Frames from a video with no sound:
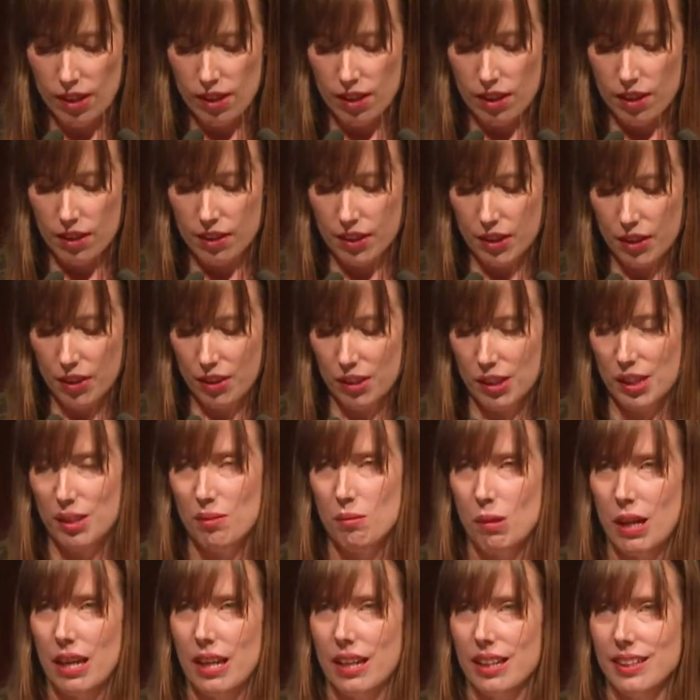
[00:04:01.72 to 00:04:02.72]
The only
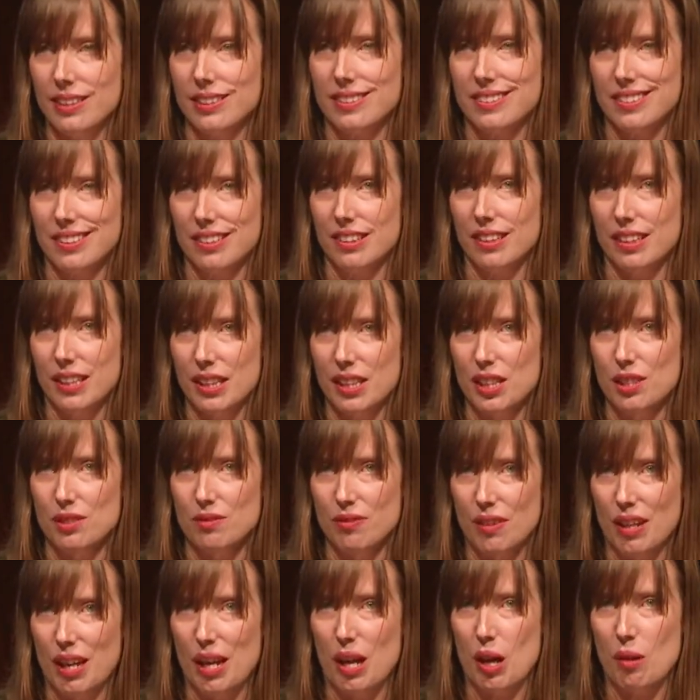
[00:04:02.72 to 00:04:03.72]
way to leave
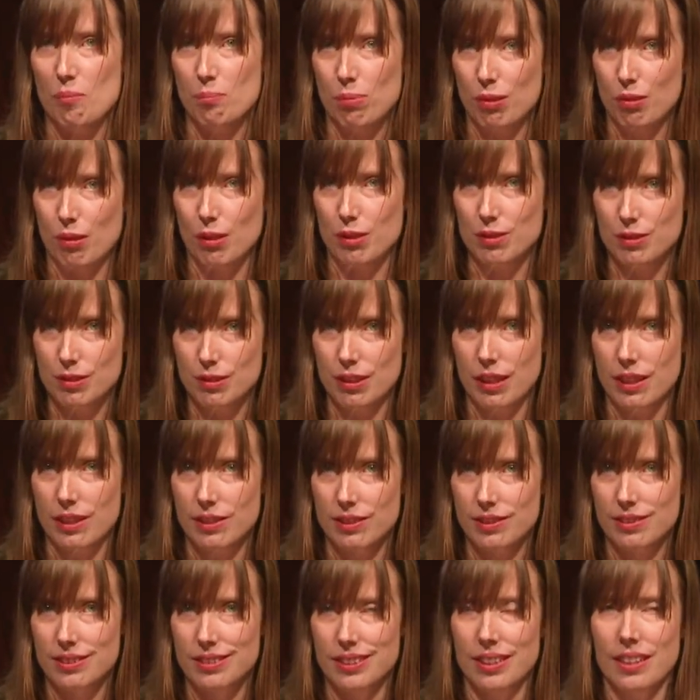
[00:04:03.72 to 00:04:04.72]
our
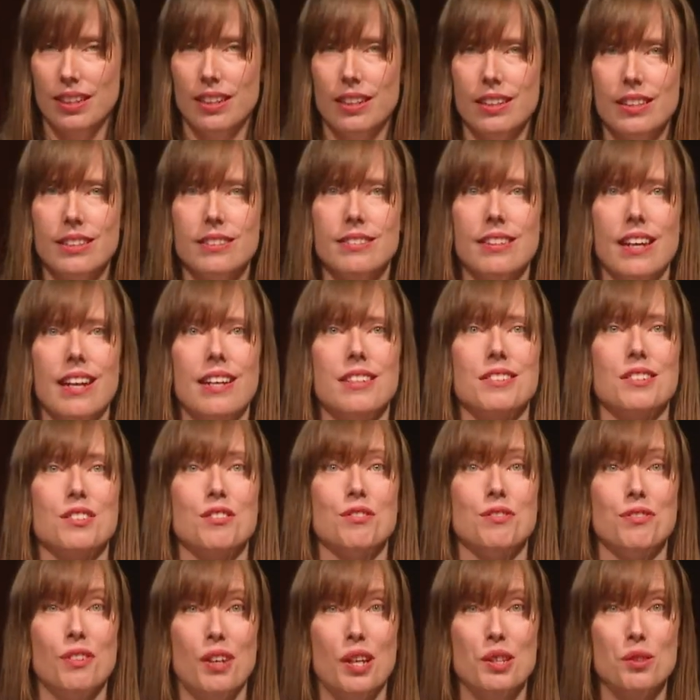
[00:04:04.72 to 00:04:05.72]
process is as a
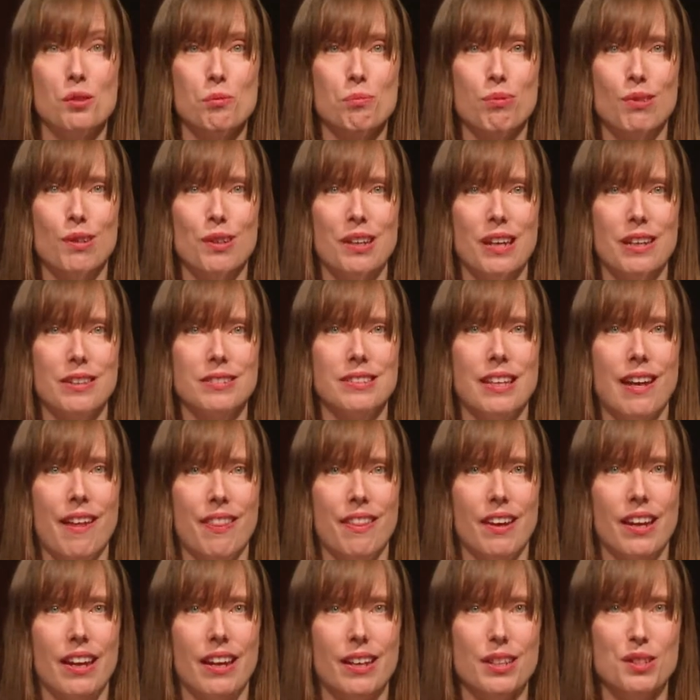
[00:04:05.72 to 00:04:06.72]
final product out the
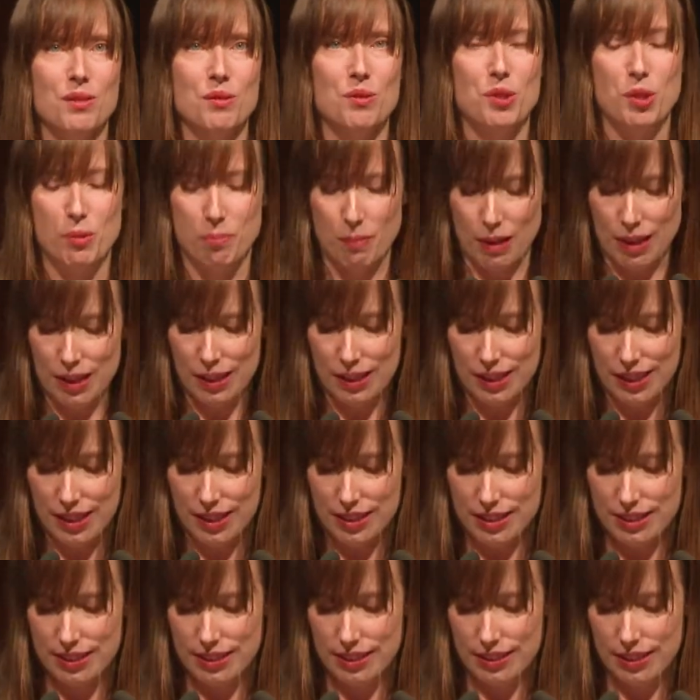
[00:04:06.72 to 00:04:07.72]
gate to
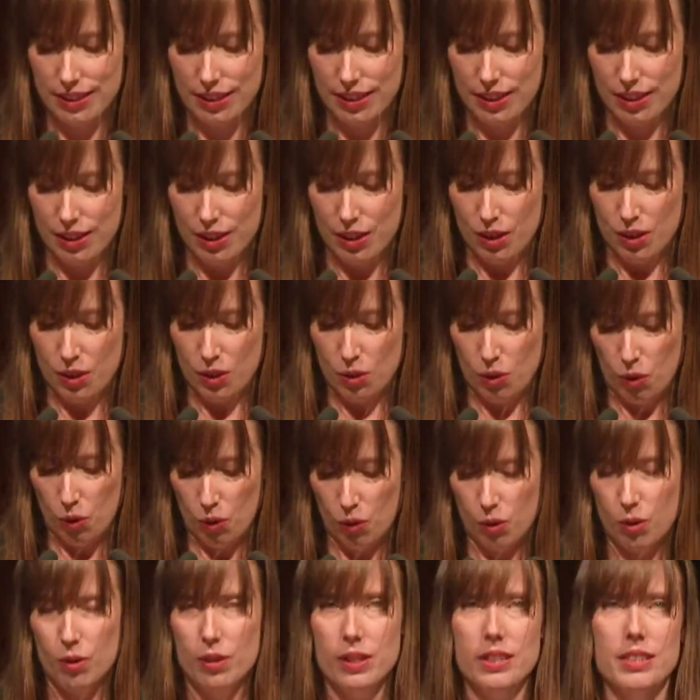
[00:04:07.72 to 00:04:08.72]
market
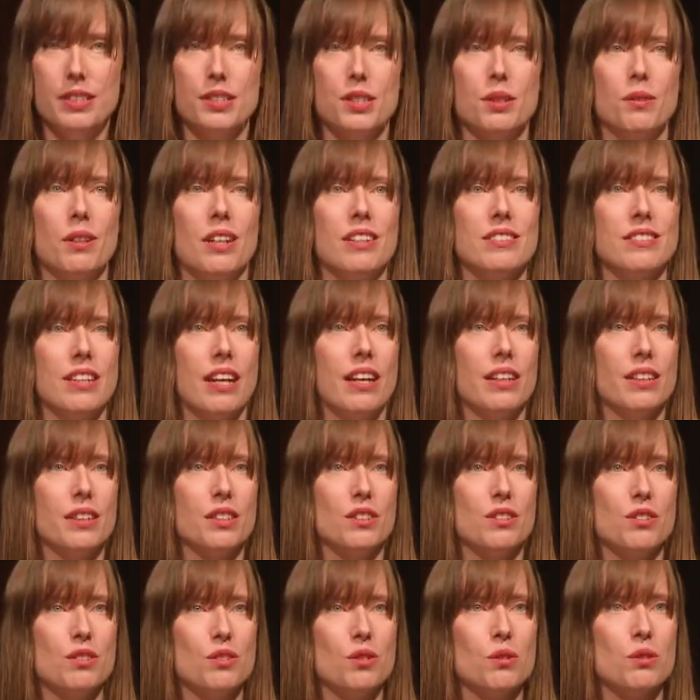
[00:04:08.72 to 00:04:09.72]
or into our
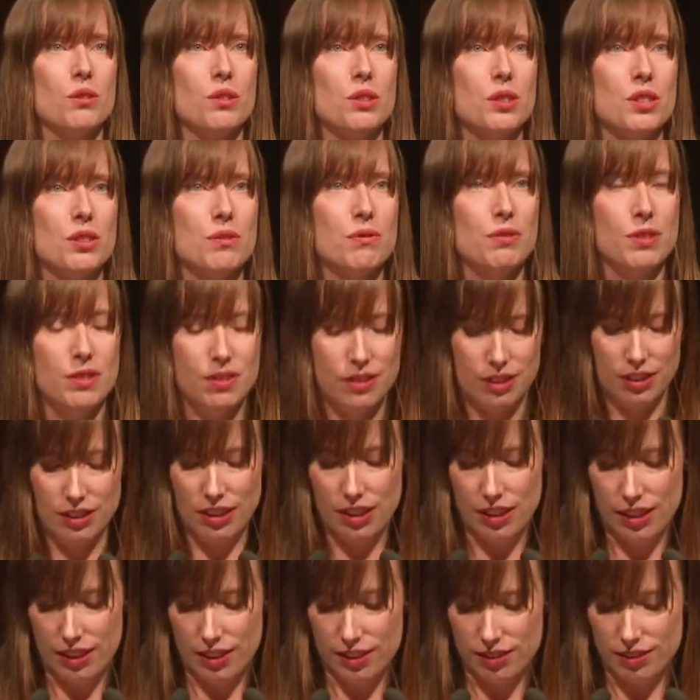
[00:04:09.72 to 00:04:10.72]
tailings storage
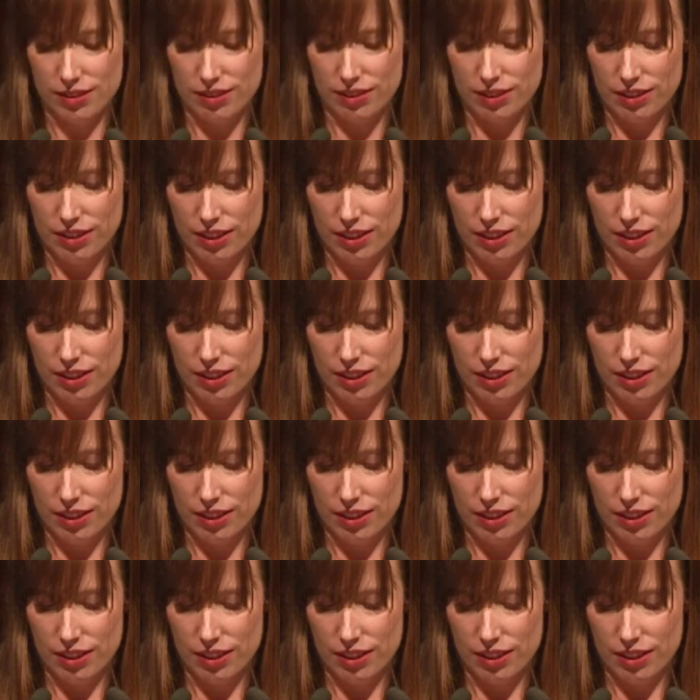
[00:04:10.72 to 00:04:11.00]
facilities.